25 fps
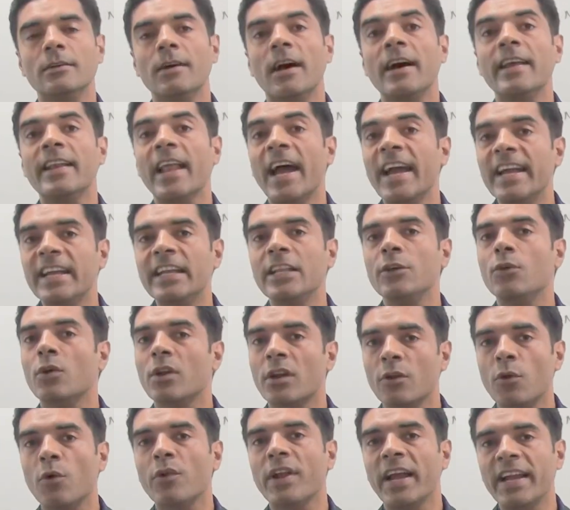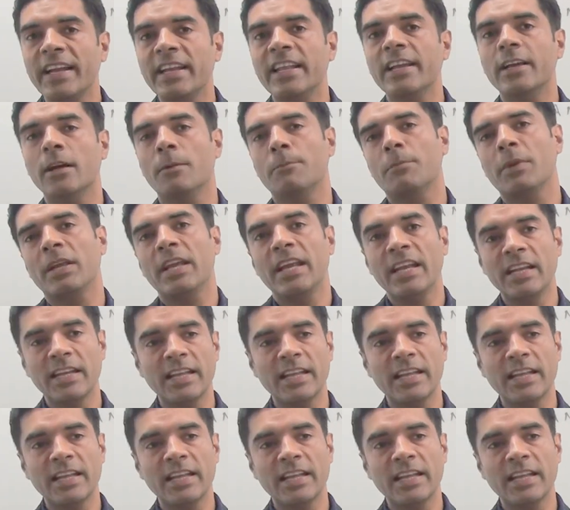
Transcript: an IT or a non-IT company,